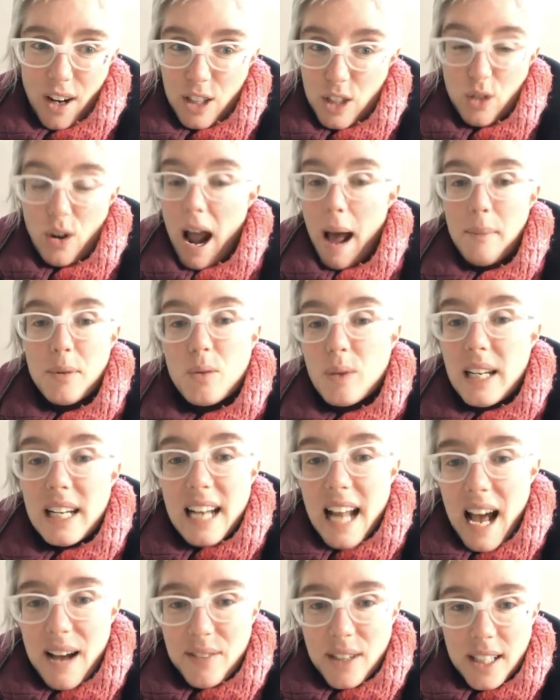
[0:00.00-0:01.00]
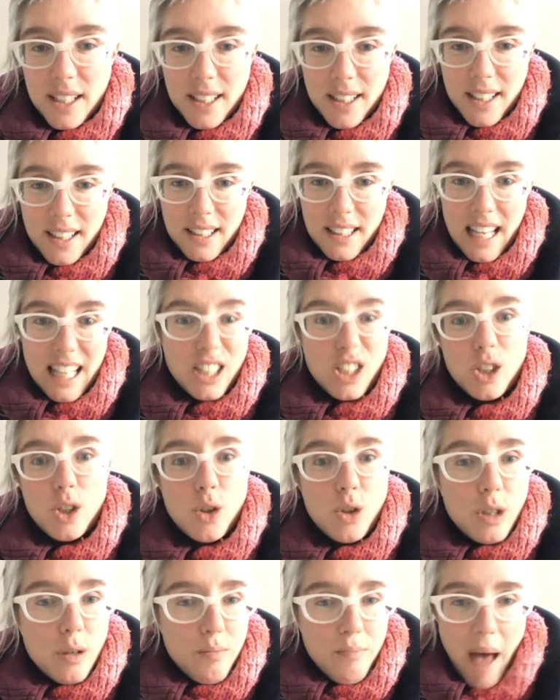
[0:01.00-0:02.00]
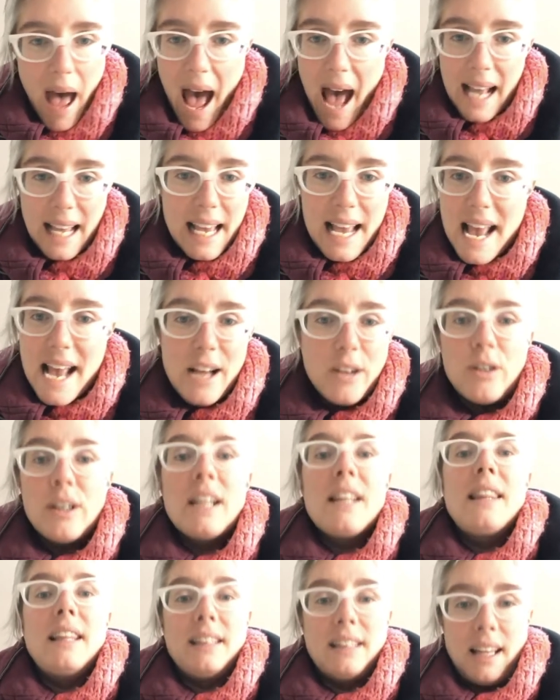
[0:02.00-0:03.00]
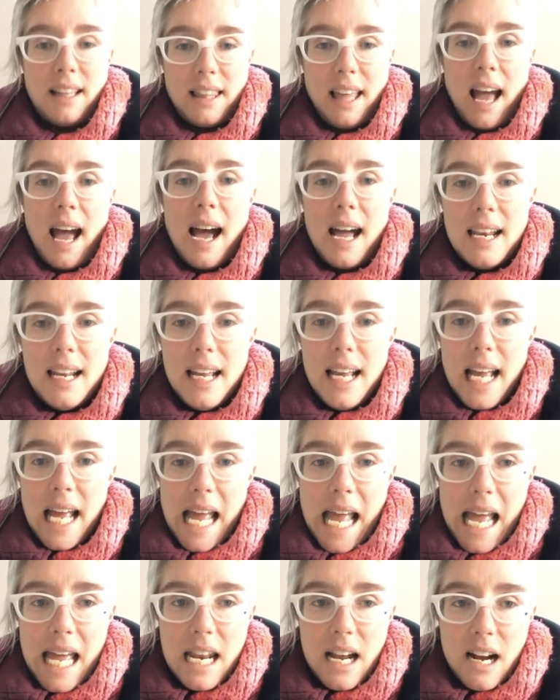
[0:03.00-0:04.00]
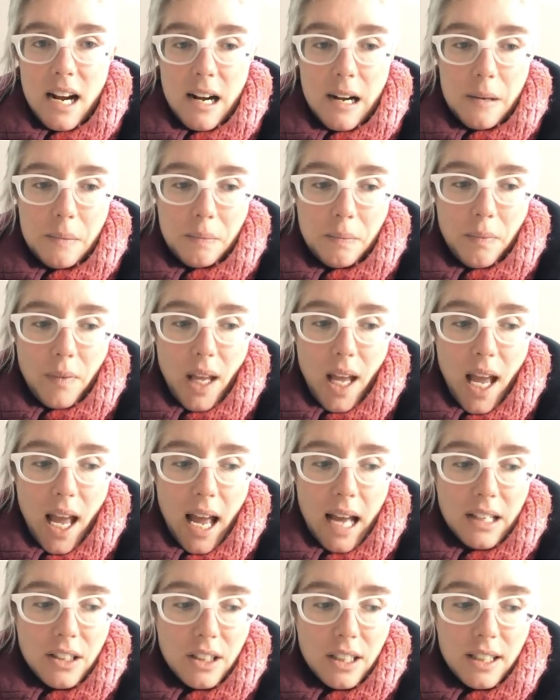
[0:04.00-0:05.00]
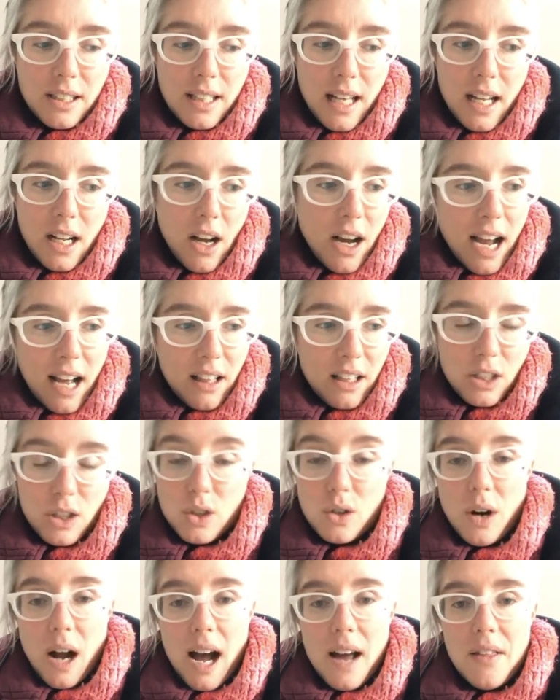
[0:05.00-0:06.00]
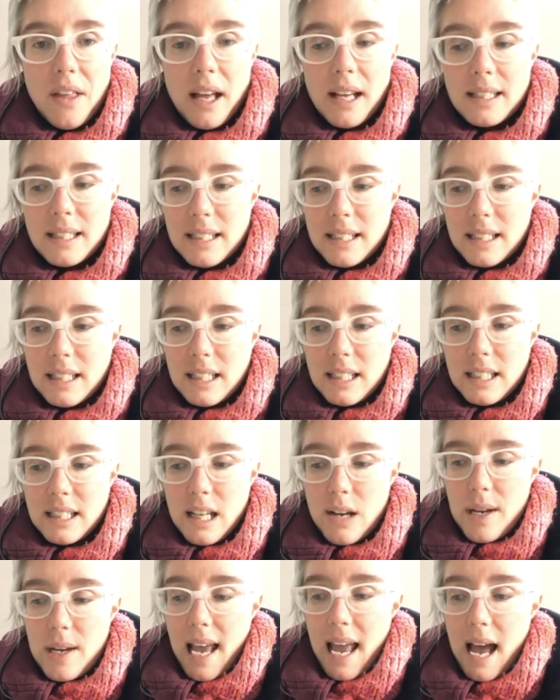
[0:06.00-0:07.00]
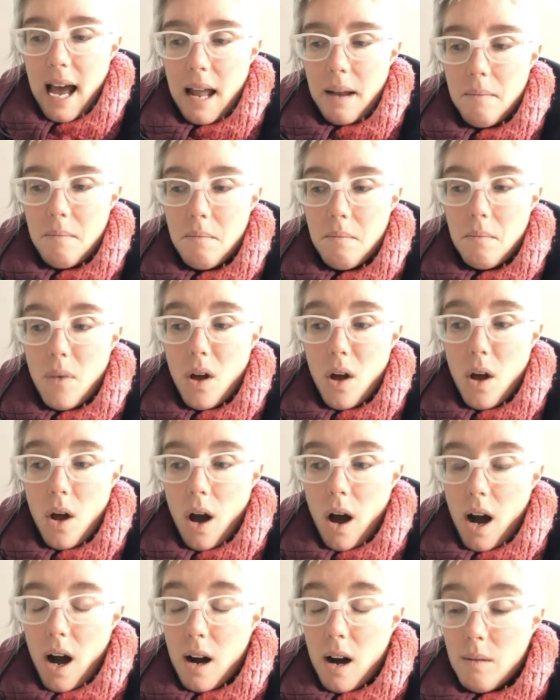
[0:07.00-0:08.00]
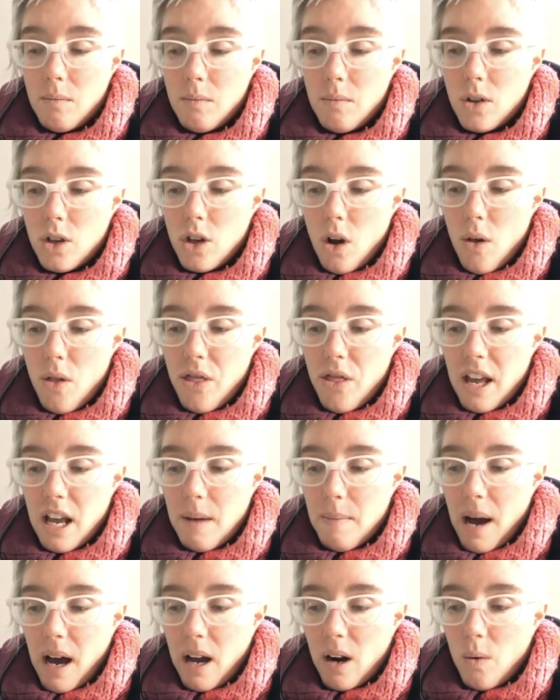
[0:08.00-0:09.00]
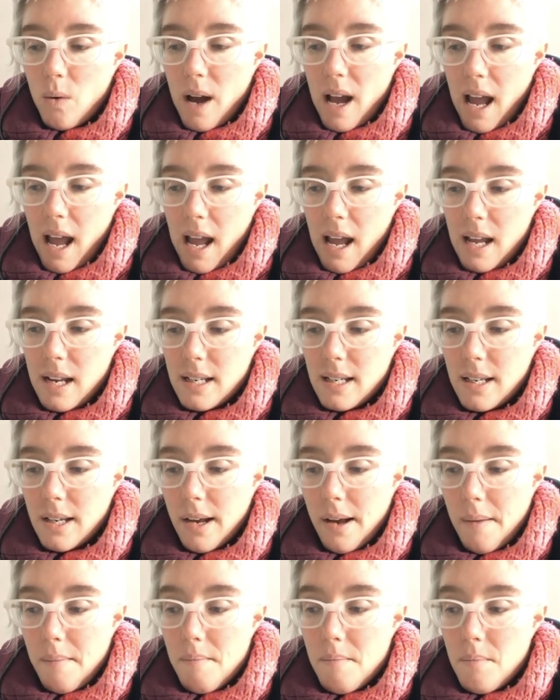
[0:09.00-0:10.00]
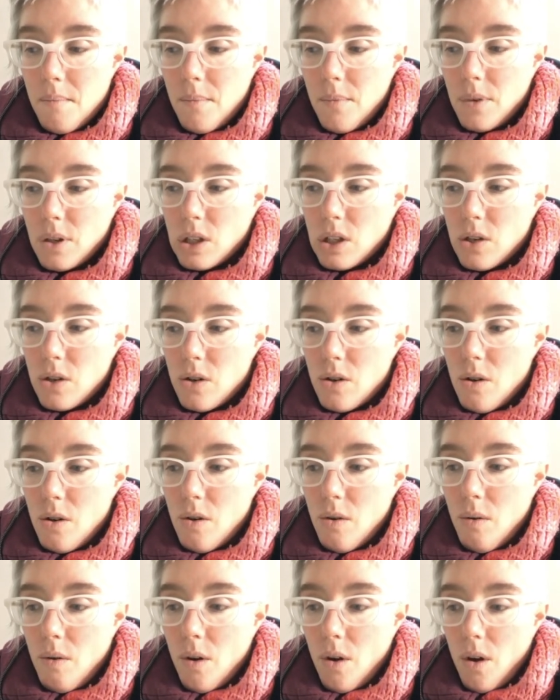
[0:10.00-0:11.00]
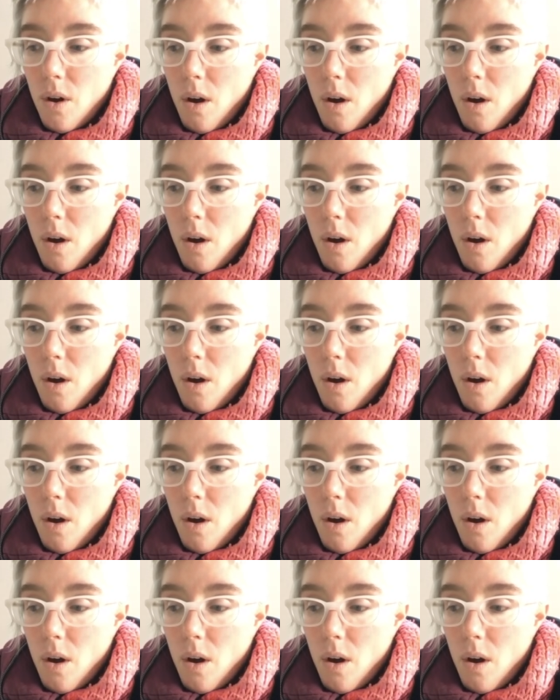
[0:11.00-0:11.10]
scraps. We didn't have a institution backing or anything like that. And just said, okay, let's try this and see if we can't think about a way to